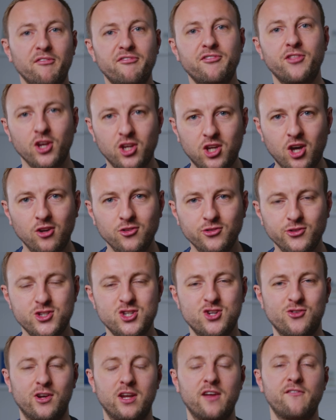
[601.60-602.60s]
of the
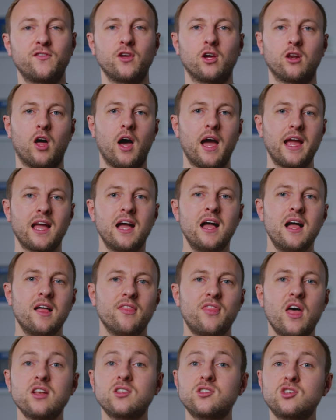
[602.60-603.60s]
country, if you like,
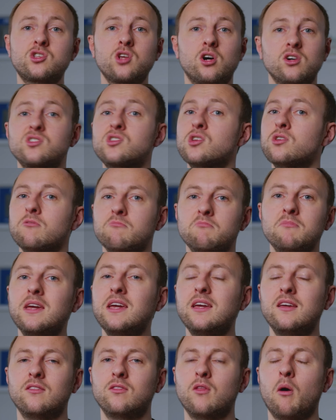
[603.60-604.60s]
that doesn't
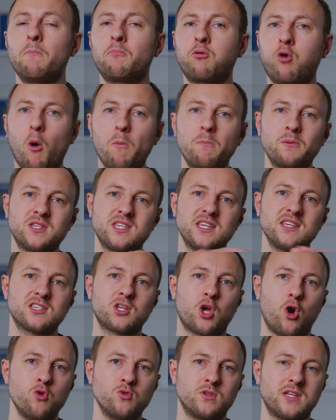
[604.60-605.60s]
mean that properties
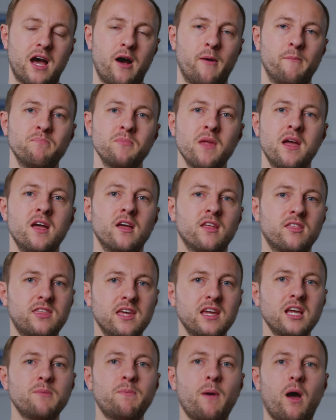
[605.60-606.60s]
go down.
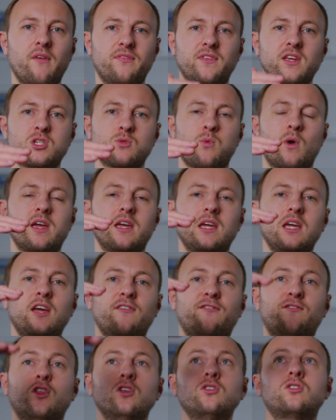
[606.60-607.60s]
Think about this way
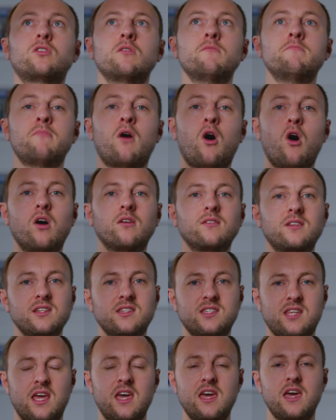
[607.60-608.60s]
if the demand
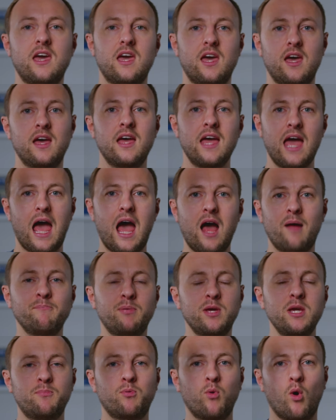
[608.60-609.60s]
is here and
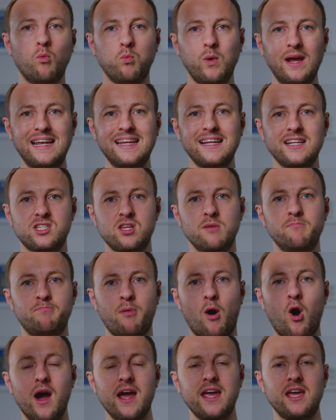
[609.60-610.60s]
people are willing to
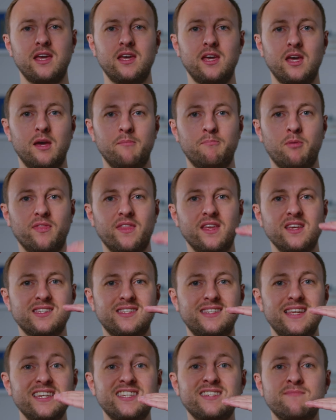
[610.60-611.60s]
buy here, but there's
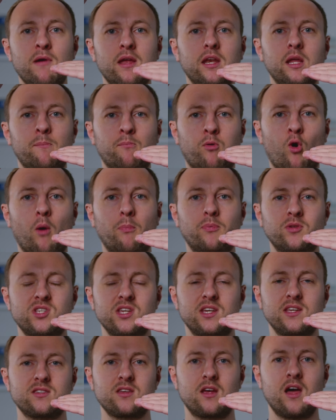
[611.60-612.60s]
this many
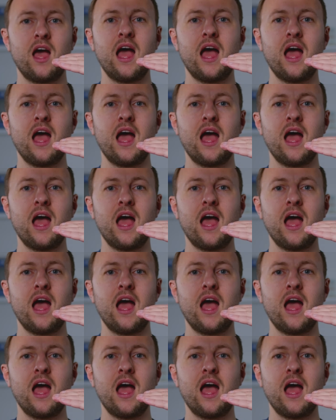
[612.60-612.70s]
properties,